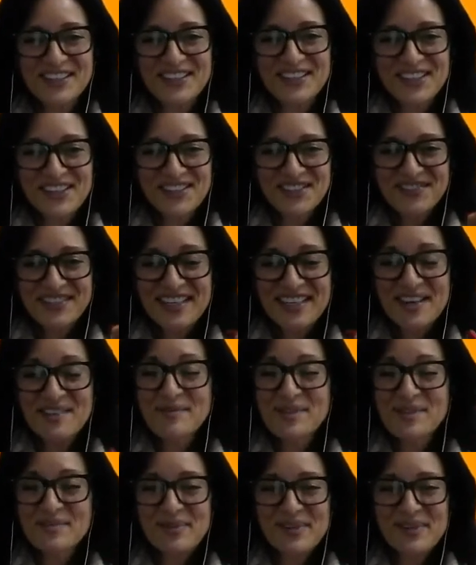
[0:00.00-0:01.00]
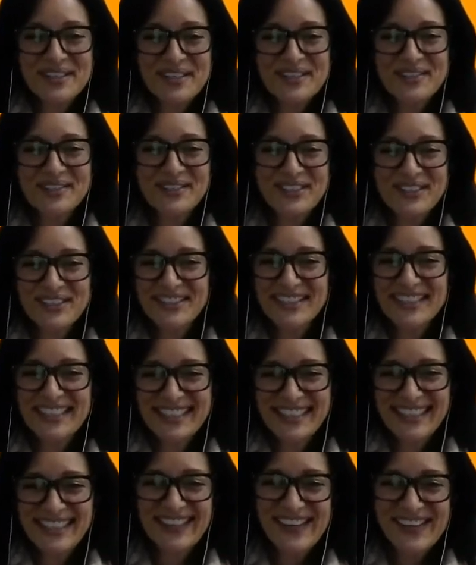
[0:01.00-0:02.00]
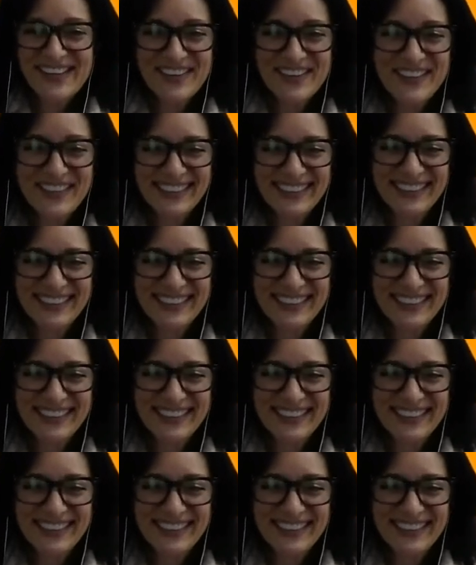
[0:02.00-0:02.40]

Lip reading: So tell him Sabrina Caruso says hello.